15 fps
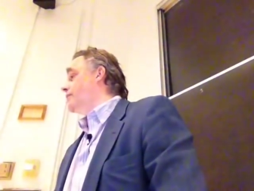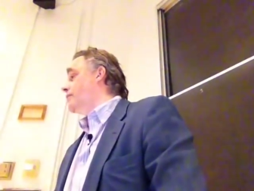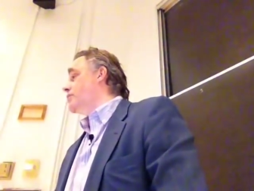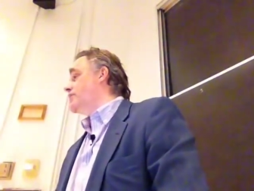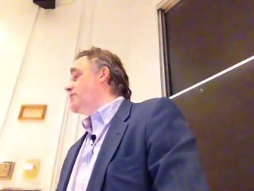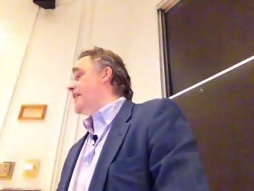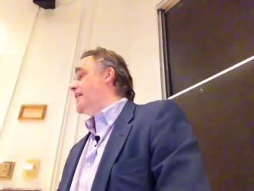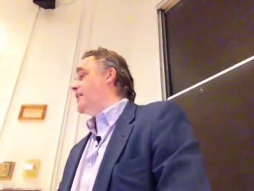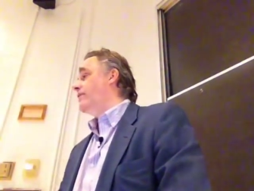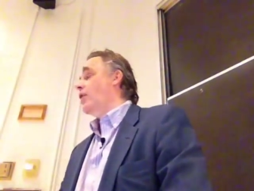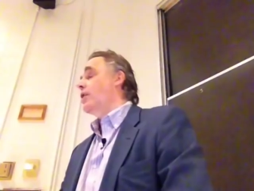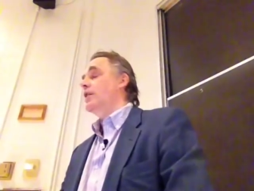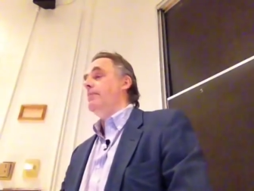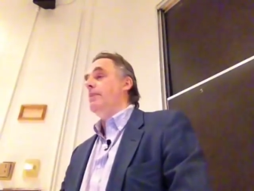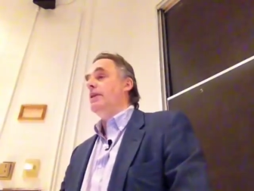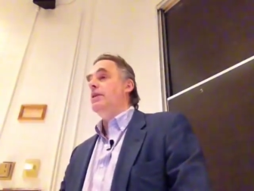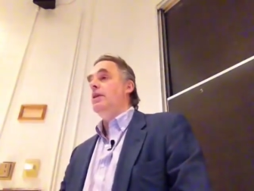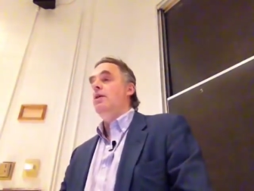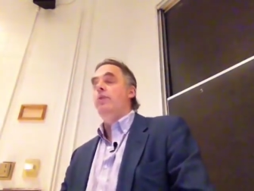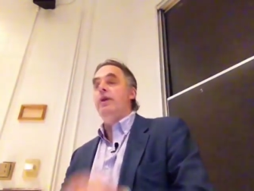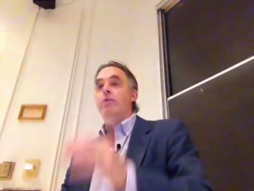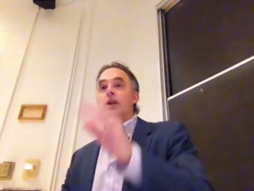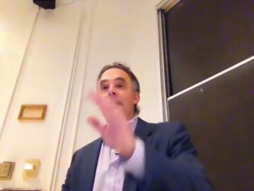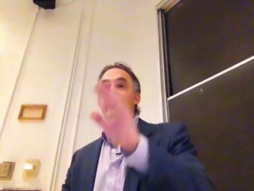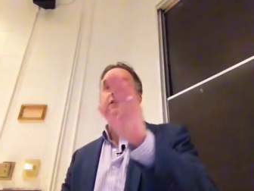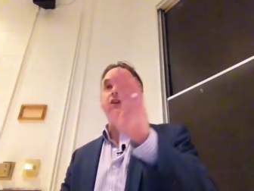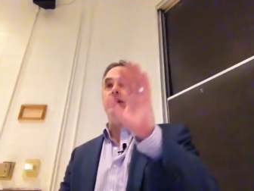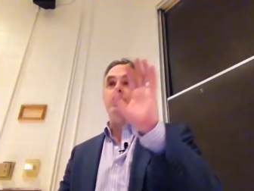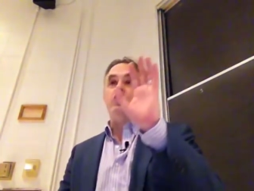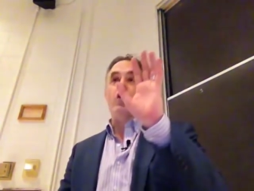for the sake of argument. We were
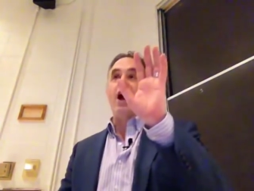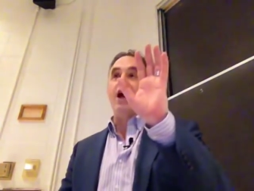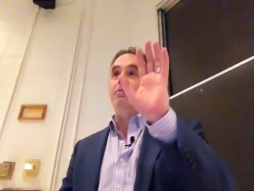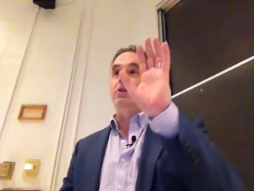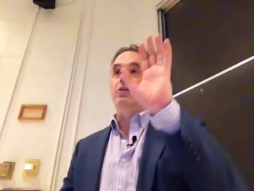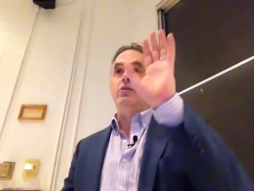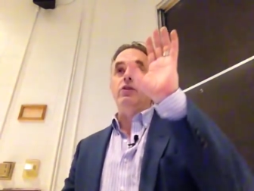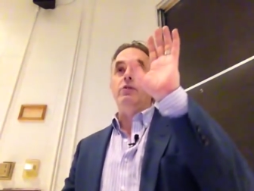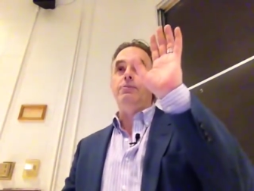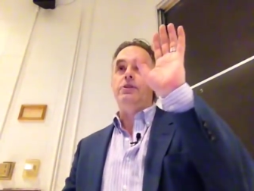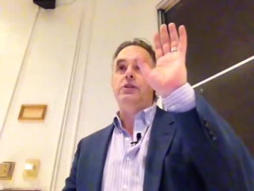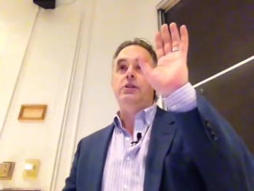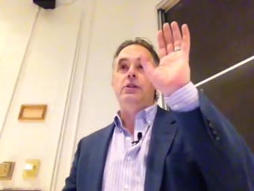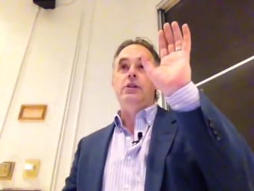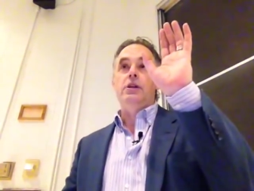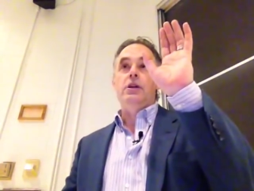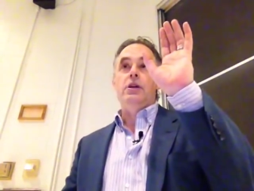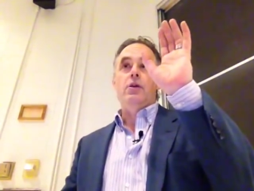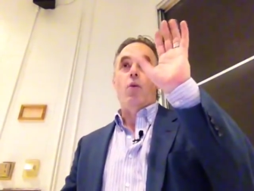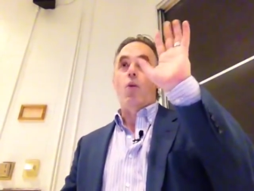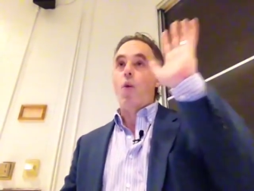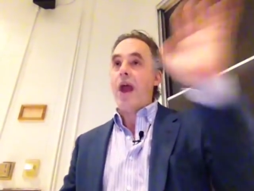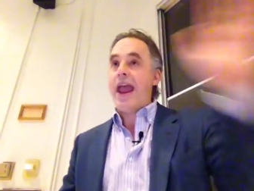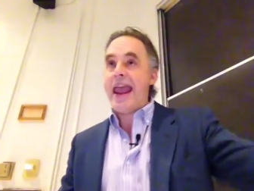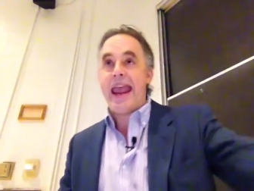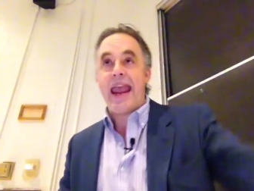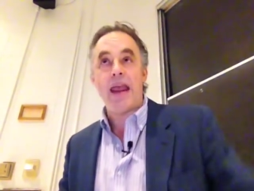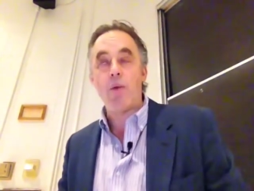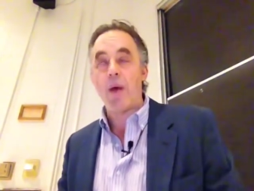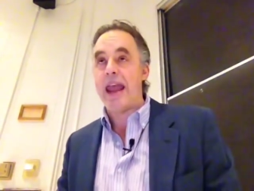living in tribal groups
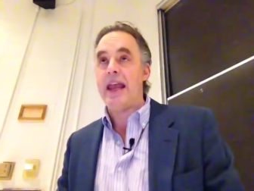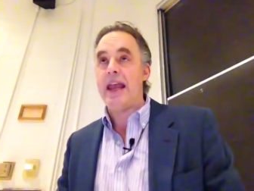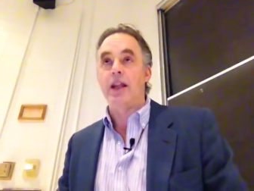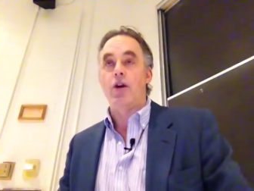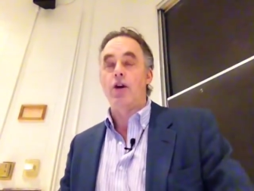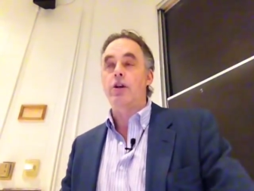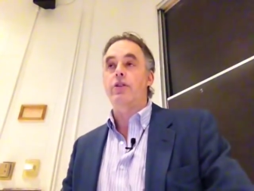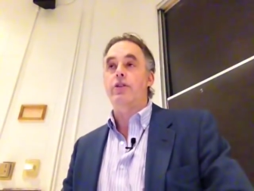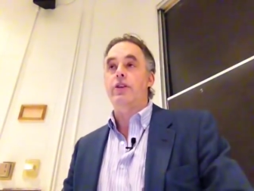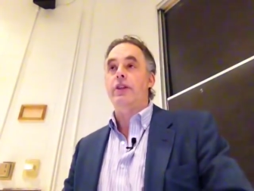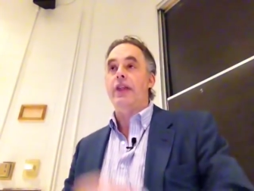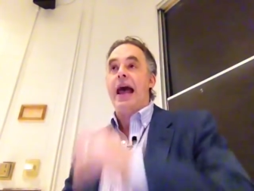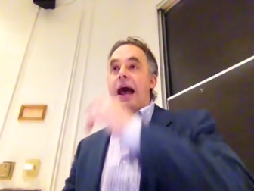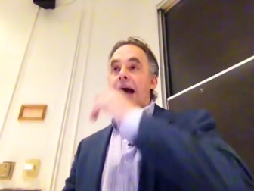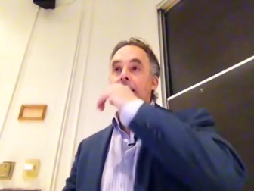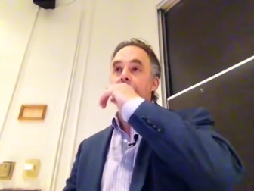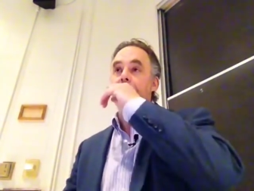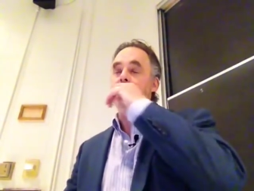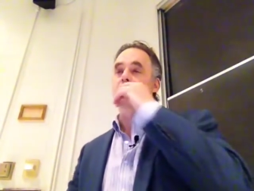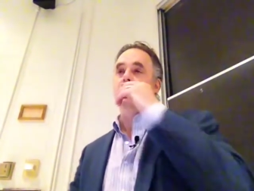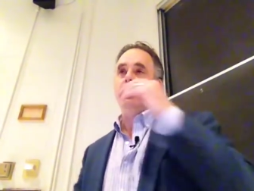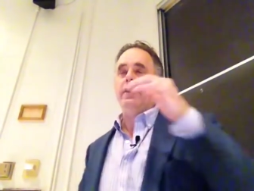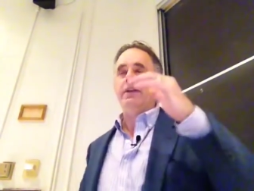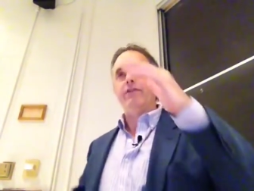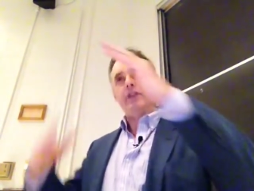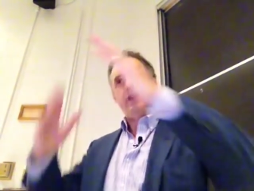way, way longer than that. You know, if,